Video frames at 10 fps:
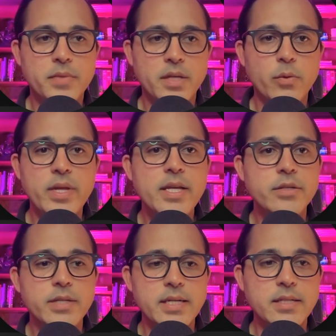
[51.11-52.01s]
And the way that
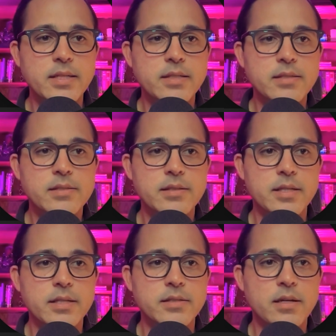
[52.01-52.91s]
you get to this
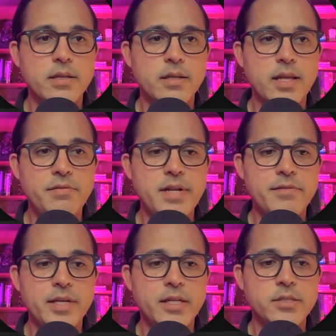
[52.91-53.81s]
is on the left
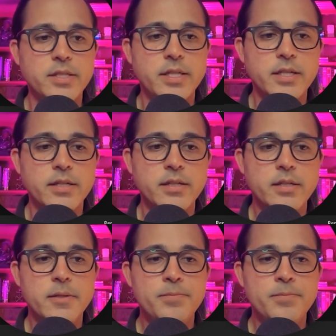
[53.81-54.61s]
navigation here,